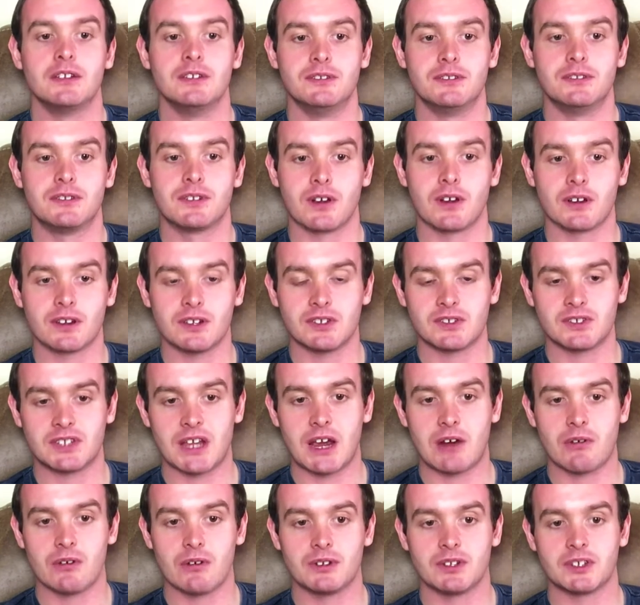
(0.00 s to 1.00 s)
Darkest
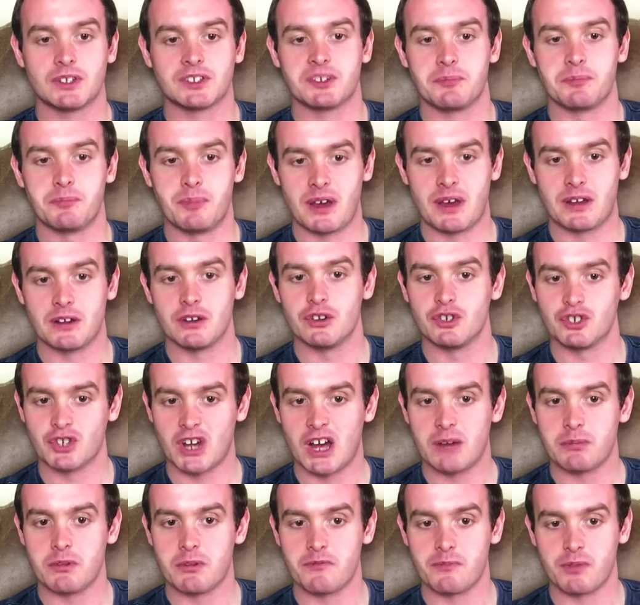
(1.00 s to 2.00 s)
Hour does a better
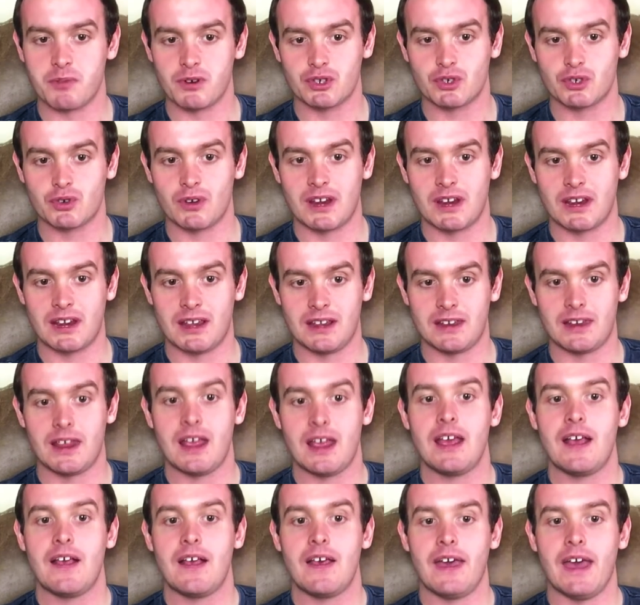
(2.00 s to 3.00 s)
job of portraying it
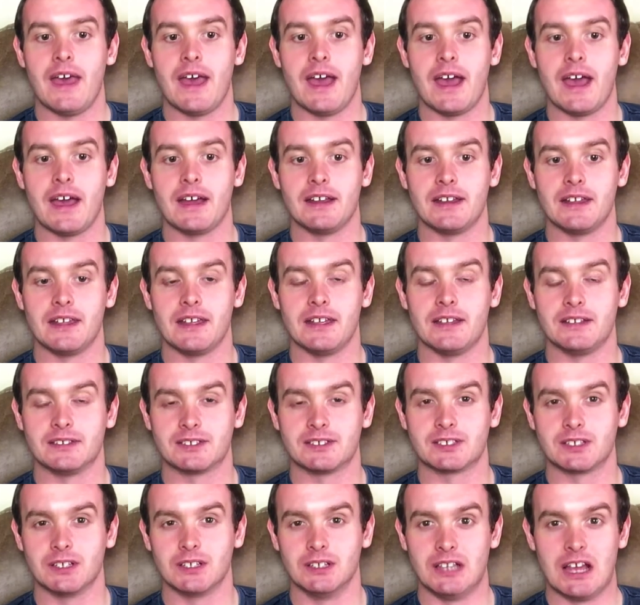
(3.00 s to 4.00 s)
at
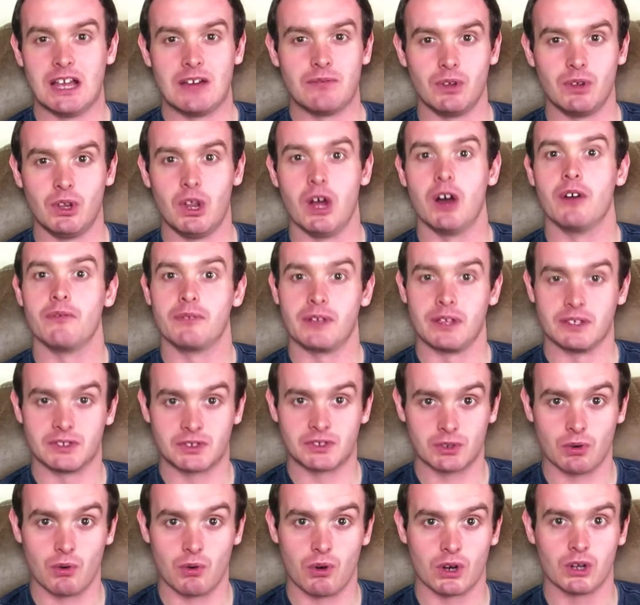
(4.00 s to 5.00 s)
its level of
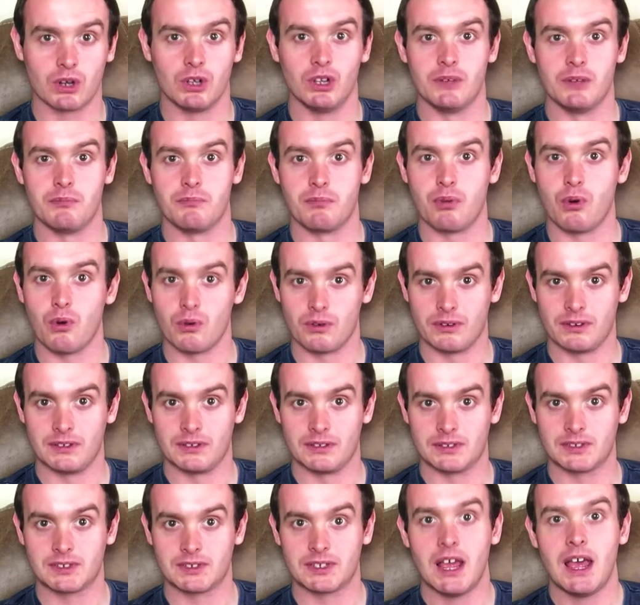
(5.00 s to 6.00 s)
historical
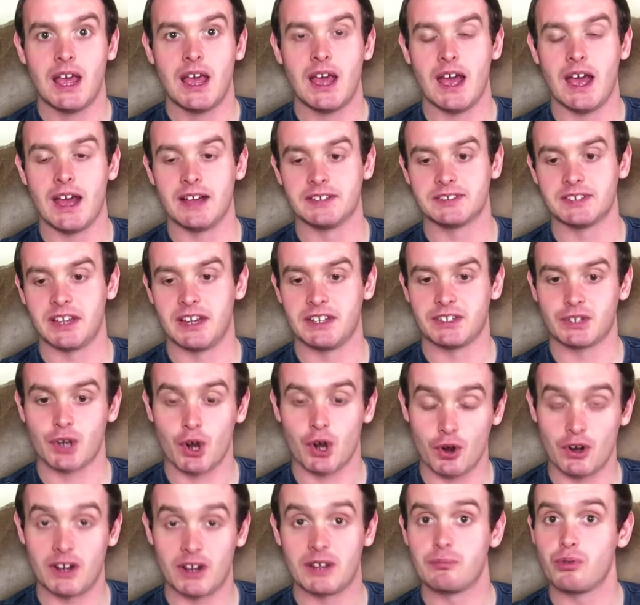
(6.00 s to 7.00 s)
importance as a
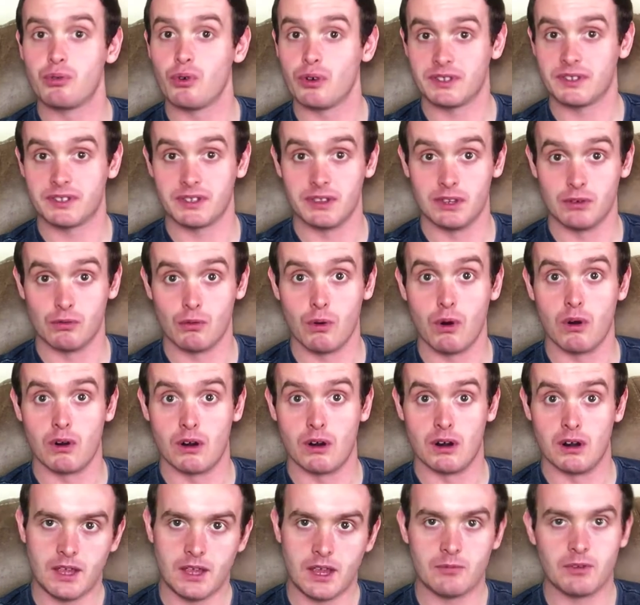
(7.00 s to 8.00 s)
turning point in the
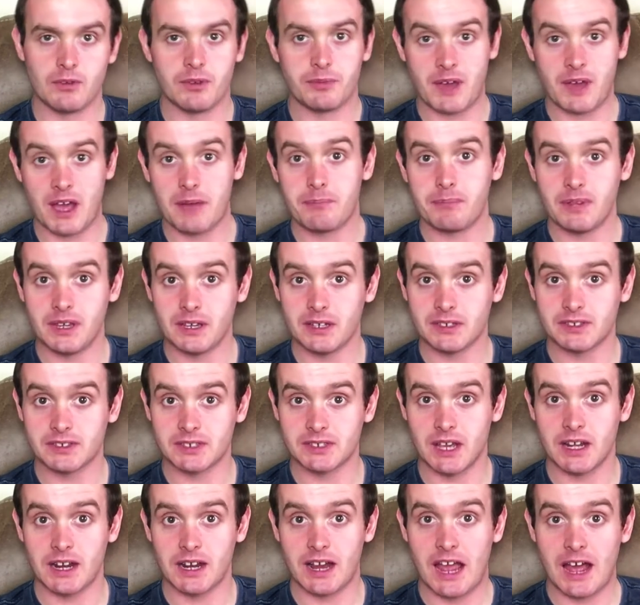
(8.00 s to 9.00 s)
war. And with that being
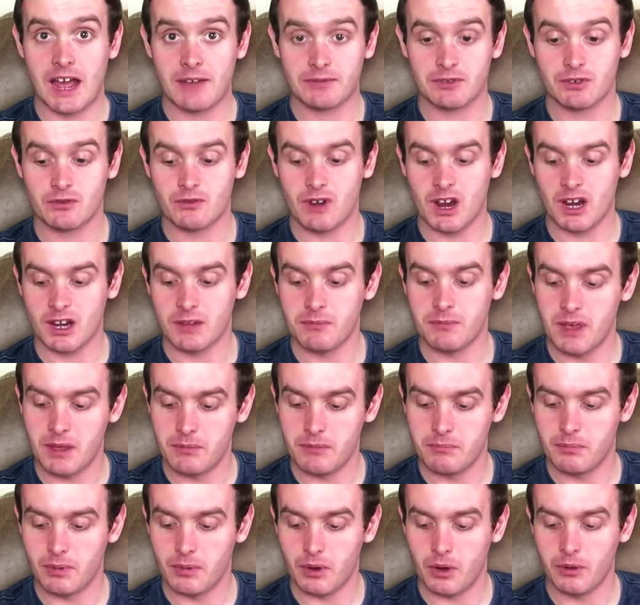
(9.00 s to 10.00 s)
said, I have to
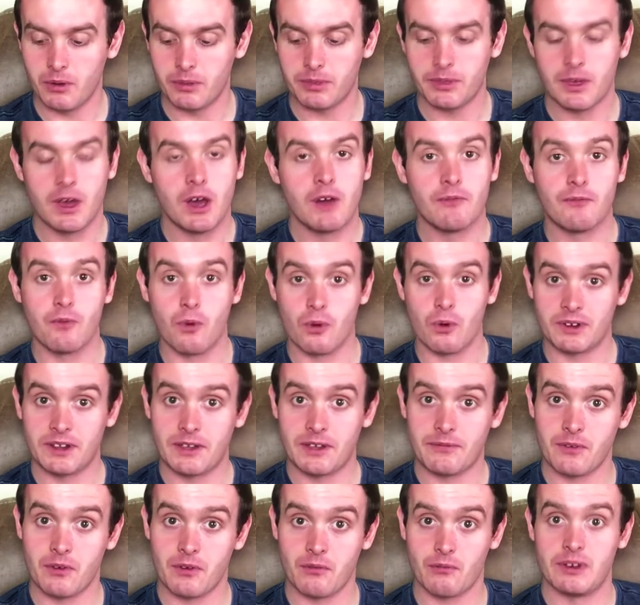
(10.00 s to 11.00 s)
recommend both for
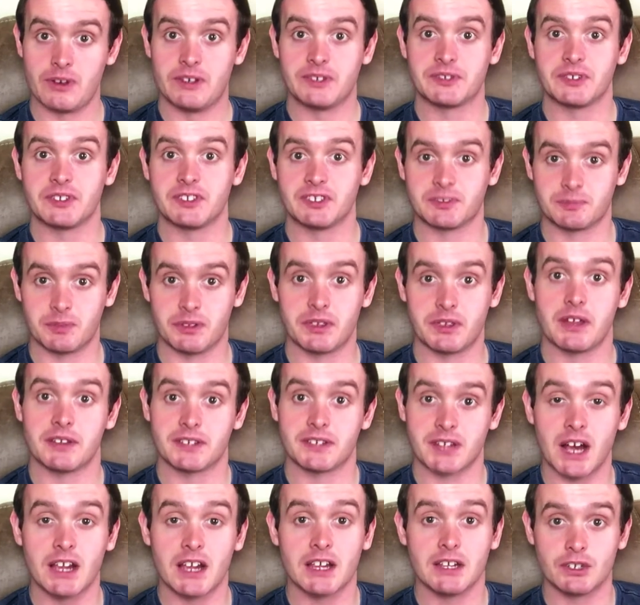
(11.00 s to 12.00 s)
different reasons, but they
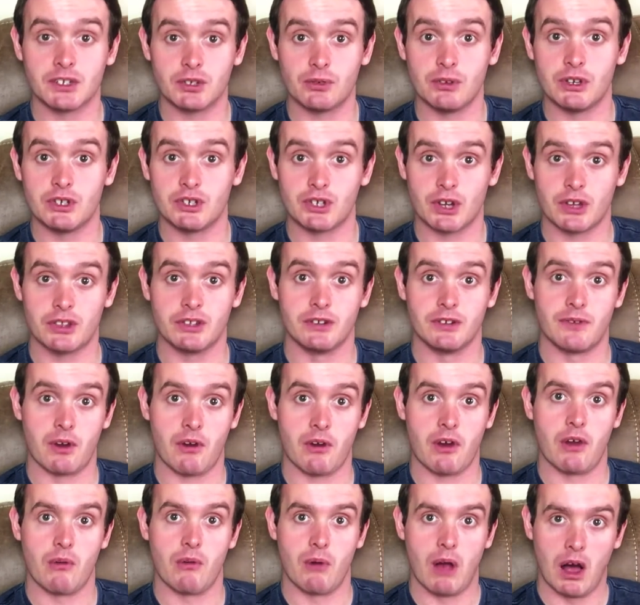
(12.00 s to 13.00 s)
tie into each other
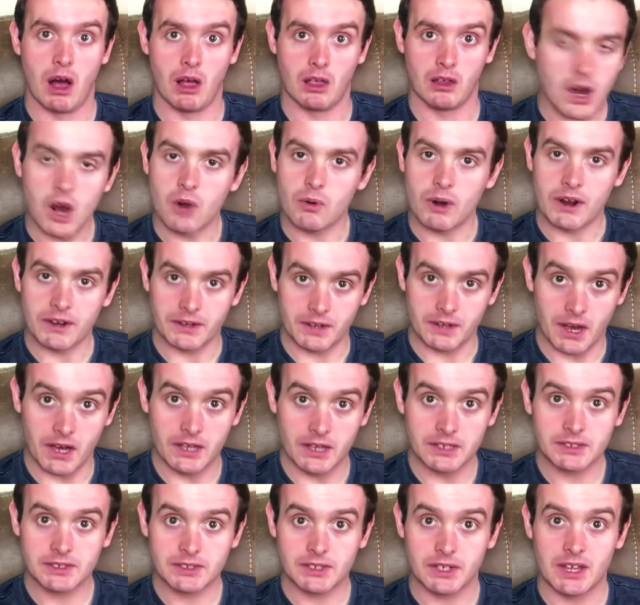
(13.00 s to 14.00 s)
very well. Alright
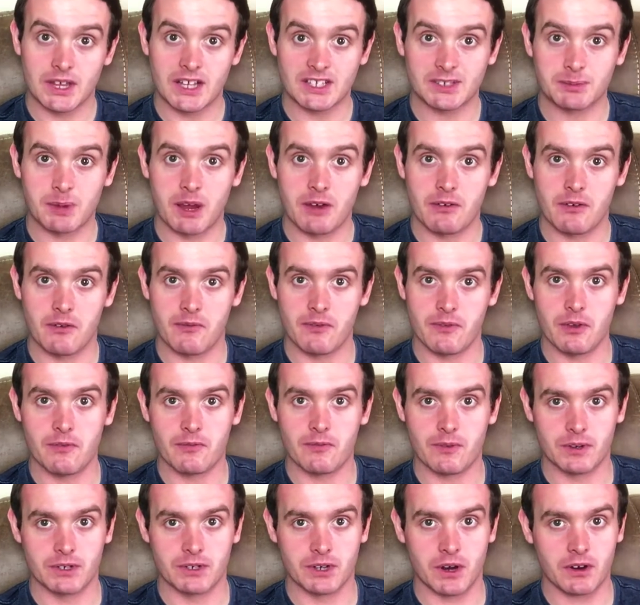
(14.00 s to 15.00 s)
guys, that's my review
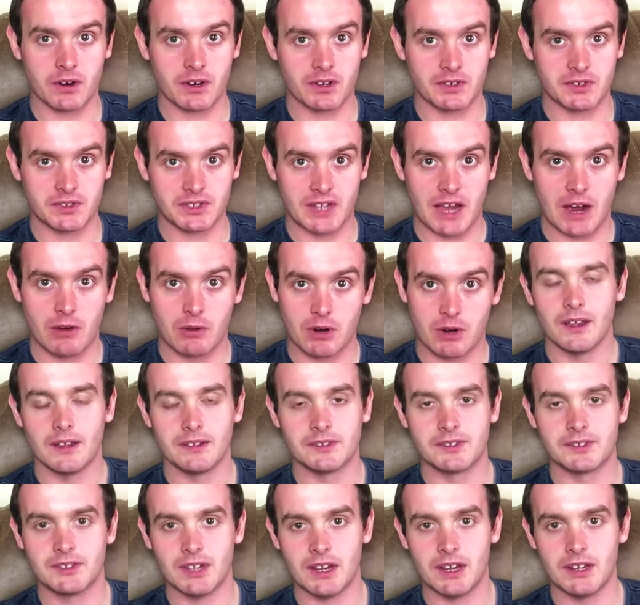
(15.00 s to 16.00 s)
for Darkest Hour, and
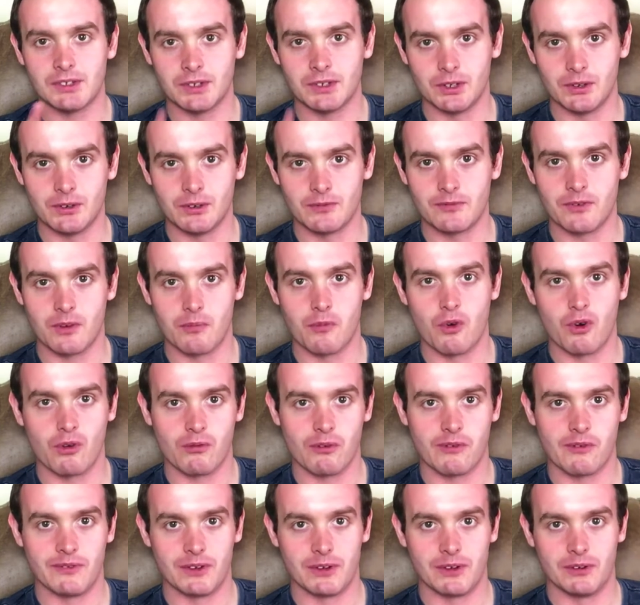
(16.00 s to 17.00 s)
stay tuned for more
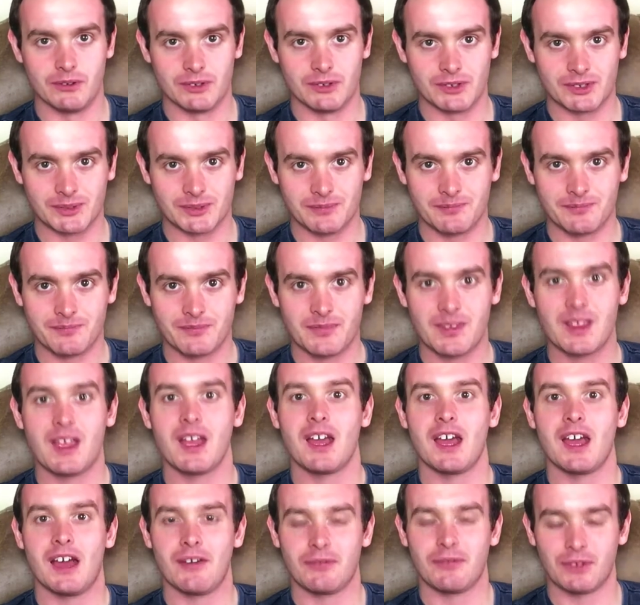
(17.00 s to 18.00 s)
reviews.
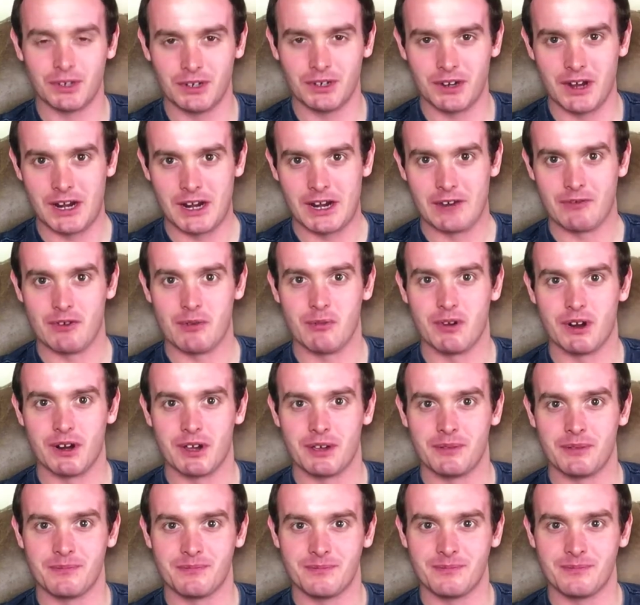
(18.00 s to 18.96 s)
Have a good night, everybody.